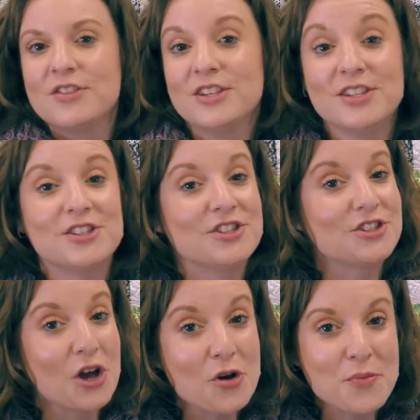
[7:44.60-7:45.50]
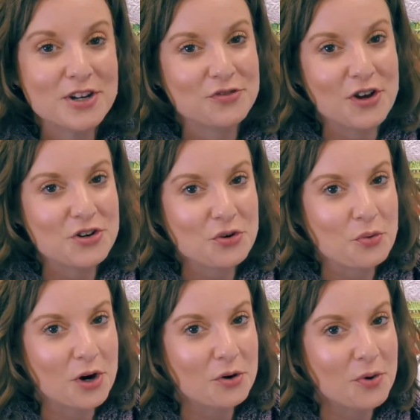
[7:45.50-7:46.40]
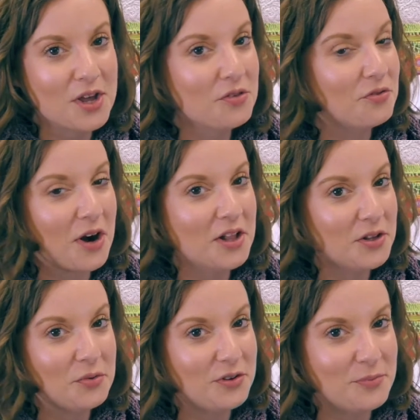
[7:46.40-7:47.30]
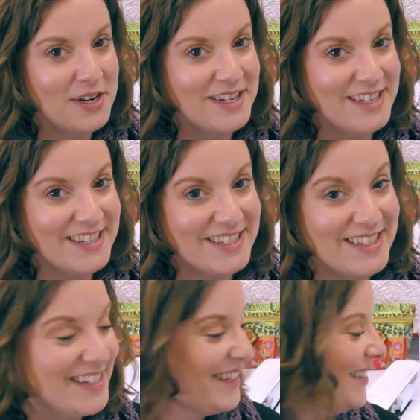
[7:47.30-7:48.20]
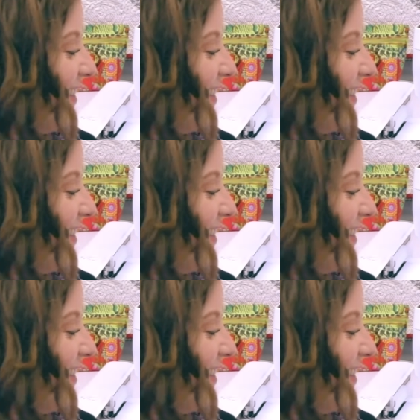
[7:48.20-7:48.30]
This is so much fun to work with. Frankly, we've been addicted.